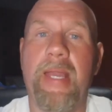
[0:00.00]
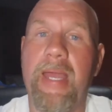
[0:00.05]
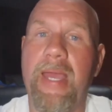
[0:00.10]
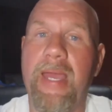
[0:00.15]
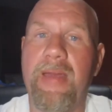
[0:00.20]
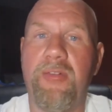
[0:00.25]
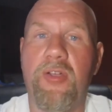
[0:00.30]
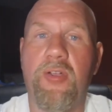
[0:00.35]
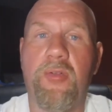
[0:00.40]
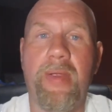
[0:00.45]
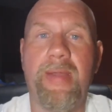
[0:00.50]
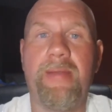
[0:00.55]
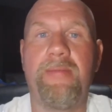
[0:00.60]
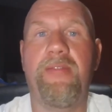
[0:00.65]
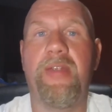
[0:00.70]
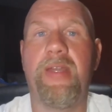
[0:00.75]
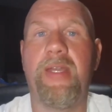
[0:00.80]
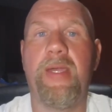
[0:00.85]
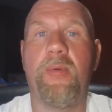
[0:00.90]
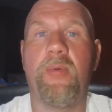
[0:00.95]
I have a great
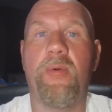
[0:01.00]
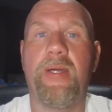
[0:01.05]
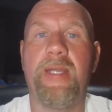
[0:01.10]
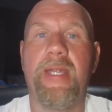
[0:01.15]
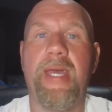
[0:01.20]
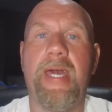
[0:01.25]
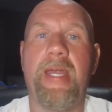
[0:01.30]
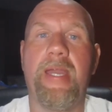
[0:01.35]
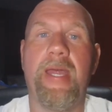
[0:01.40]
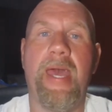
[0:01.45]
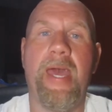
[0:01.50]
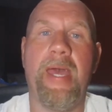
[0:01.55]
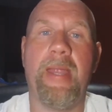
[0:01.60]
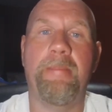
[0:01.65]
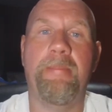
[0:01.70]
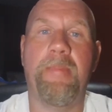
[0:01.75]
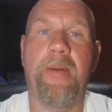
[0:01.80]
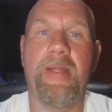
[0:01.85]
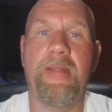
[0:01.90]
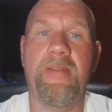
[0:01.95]
video on how to
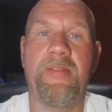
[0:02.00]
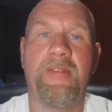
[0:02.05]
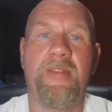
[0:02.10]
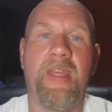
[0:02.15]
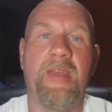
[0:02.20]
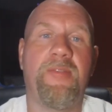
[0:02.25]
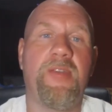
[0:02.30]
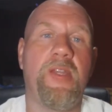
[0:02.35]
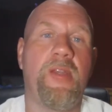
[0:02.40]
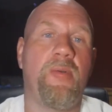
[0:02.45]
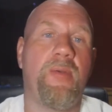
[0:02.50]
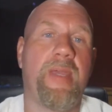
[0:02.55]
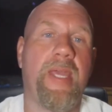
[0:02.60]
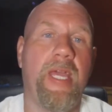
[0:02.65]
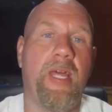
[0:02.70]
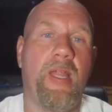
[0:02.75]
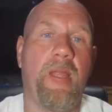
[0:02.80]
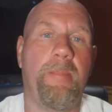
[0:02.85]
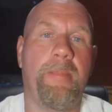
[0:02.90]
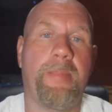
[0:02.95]
add buttons if you don't
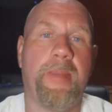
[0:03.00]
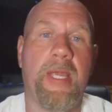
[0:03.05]
care